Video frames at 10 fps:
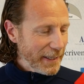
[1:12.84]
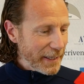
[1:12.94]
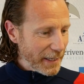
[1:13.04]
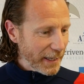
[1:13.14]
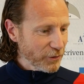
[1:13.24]

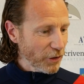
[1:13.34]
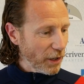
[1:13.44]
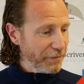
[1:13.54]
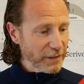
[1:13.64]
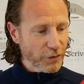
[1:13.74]
yeah, two,
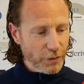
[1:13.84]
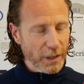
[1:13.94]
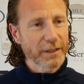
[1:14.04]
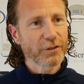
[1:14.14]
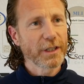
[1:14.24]
I think two
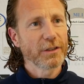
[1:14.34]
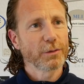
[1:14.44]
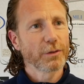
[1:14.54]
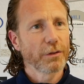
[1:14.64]
clean sheets was